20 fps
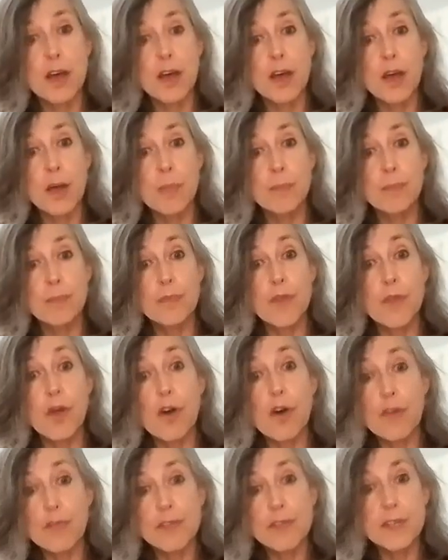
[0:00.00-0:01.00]

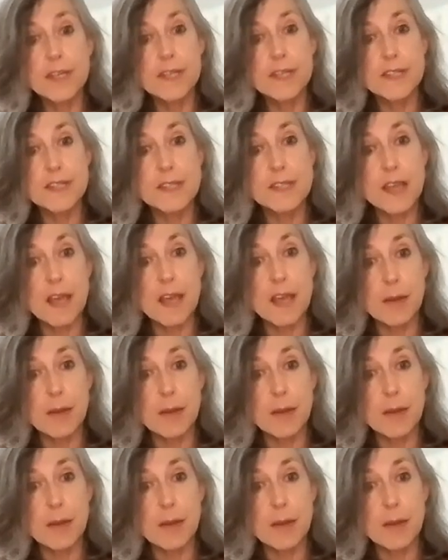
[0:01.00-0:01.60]
of these